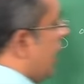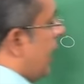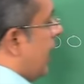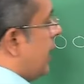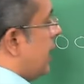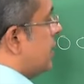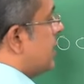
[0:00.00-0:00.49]

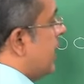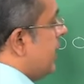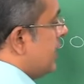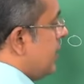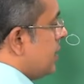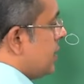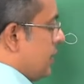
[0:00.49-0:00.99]
and
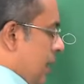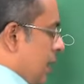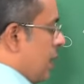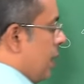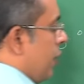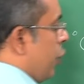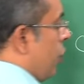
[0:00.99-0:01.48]
inside this
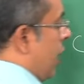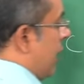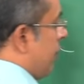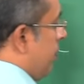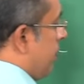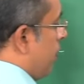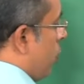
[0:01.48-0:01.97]
you have
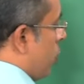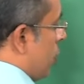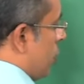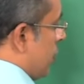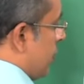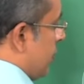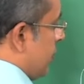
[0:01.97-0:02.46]
a
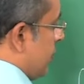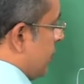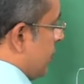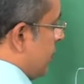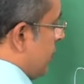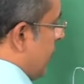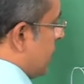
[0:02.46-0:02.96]
boat,
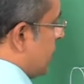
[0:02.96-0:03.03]
a